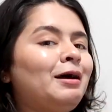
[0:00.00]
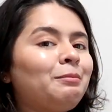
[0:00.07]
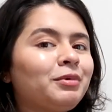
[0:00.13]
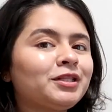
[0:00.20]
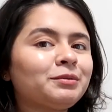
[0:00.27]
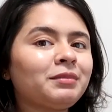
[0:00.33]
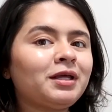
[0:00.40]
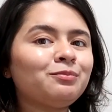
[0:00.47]
But
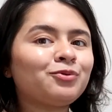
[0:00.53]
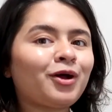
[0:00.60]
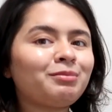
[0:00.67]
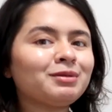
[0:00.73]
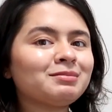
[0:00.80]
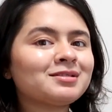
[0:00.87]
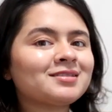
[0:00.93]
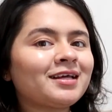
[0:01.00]
the main
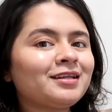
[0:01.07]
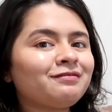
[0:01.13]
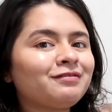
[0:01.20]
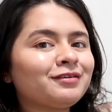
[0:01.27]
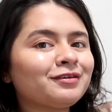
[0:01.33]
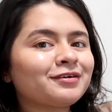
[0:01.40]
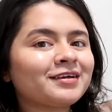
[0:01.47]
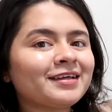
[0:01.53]
problem is that if
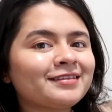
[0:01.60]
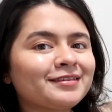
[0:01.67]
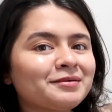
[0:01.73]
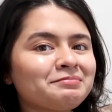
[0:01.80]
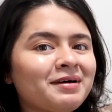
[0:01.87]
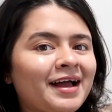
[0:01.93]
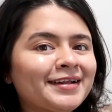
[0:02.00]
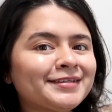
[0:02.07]
you look at the
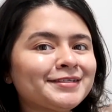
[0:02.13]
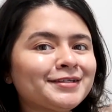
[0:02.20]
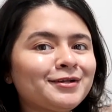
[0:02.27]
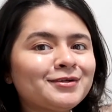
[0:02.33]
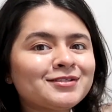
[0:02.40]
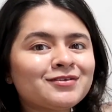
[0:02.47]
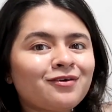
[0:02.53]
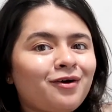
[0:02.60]
pant,
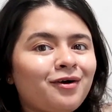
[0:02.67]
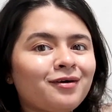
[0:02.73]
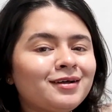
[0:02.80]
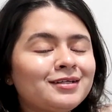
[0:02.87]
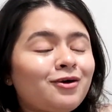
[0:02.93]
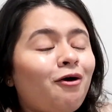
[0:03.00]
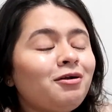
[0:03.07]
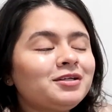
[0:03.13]

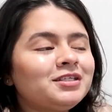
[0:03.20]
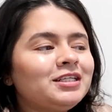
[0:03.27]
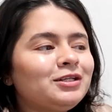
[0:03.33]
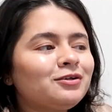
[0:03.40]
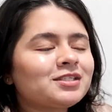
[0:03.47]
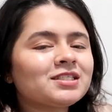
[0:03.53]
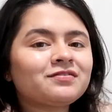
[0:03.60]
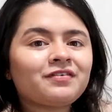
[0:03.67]
it already
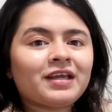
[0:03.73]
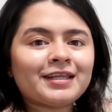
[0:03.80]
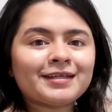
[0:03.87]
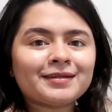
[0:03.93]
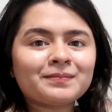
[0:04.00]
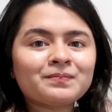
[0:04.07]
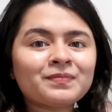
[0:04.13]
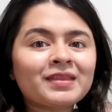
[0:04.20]
looks
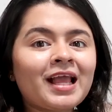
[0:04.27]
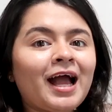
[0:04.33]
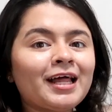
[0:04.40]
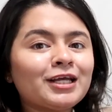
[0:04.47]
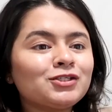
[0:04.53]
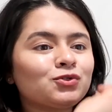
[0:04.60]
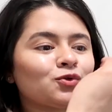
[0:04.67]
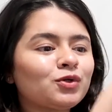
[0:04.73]
faded, and
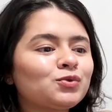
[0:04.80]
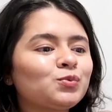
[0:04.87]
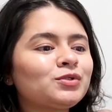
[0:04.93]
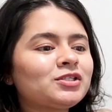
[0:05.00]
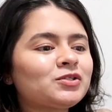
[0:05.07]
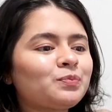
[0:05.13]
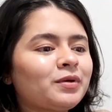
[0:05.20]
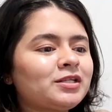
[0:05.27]
I do not want
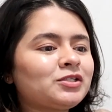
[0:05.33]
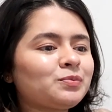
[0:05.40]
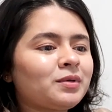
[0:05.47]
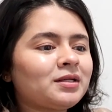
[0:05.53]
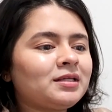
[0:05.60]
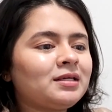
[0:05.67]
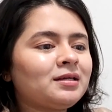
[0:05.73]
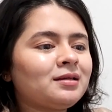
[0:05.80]
to spend
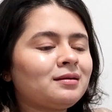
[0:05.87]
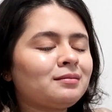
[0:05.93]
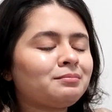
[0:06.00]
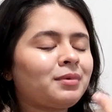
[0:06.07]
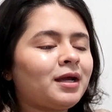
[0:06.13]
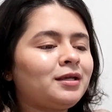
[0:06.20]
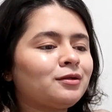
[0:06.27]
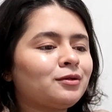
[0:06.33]
money in
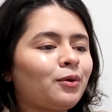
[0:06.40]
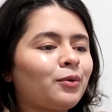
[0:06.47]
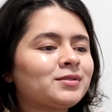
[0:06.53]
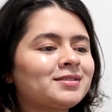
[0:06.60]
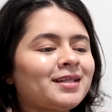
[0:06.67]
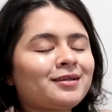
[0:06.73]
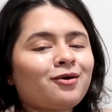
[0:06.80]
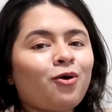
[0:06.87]
buying clothes
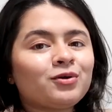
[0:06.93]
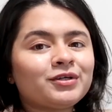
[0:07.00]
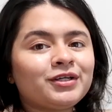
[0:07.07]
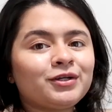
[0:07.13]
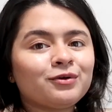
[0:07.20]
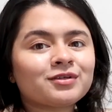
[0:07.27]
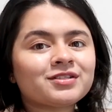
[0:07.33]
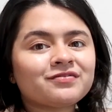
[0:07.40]
that already
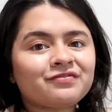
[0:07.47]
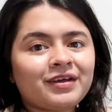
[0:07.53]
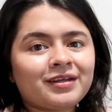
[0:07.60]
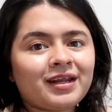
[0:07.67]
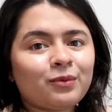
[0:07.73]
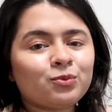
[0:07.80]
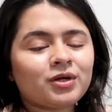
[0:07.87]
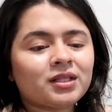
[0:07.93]
looks faded.
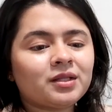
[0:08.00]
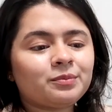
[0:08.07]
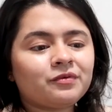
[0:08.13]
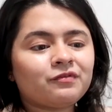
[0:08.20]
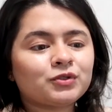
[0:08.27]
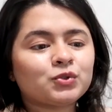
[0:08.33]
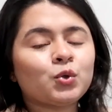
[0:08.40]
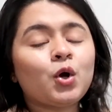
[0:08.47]
I'd rather
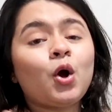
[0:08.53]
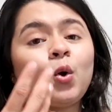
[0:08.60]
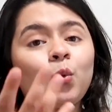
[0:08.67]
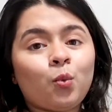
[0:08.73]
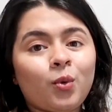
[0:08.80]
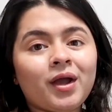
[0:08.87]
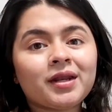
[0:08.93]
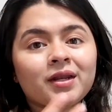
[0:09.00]
prefer to
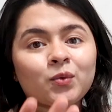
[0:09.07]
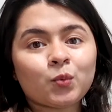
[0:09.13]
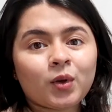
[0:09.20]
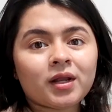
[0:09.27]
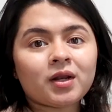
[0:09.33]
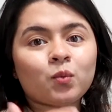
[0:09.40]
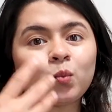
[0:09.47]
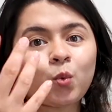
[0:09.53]
wear
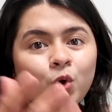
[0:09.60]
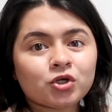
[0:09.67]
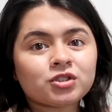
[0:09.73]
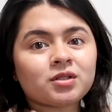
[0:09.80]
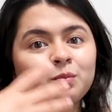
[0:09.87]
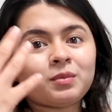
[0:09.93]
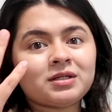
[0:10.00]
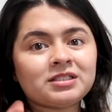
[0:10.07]
and wash
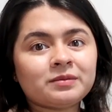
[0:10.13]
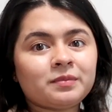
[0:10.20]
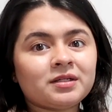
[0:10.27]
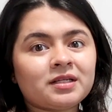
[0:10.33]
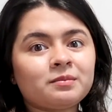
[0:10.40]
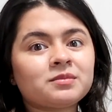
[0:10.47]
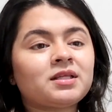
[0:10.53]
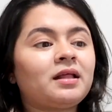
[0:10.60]
them multiple
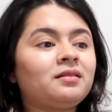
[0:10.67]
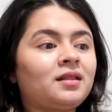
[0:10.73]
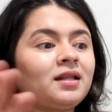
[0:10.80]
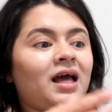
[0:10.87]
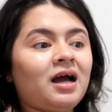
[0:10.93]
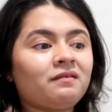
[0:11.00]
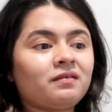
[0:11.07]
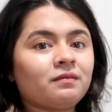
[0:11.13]
times and then
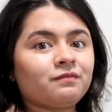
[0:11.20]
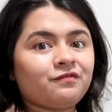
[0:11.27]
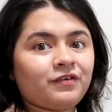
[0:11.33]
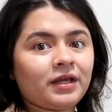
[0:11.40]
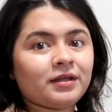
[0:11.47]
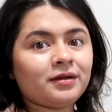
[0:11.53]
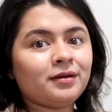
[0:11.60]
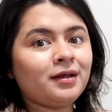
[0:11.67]
have them
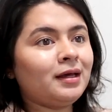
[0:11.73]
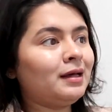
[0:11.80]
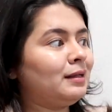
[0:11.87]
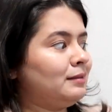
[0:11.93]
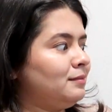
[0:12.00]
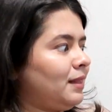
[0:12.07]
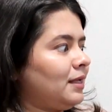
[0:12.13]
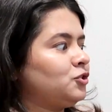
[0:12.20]
faded
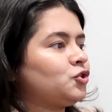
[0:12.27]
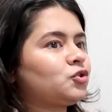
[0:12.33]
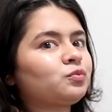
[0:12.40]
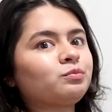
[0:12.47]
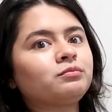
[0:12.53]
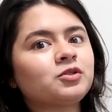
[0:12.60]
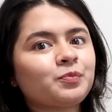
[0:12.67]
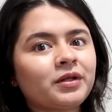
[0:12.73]
than just
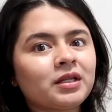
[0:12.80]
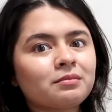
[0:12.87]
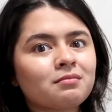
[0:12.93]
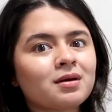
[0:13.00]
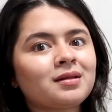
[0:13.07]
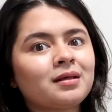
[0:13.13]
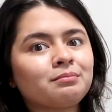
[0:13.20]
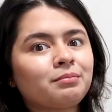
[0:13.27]
spending
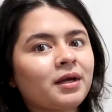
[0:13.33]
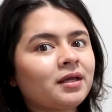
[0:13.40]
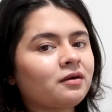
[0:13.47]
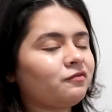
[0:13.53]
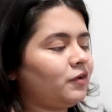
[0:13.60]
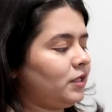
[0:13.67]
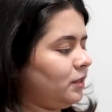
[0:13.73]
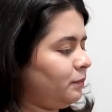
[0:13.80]
money and buying a
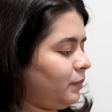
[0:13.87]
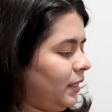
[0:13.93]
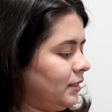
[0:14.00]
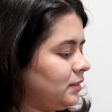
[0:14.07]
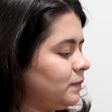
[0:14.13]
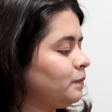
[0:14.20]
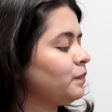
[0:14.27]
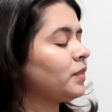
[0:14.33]
faded pant.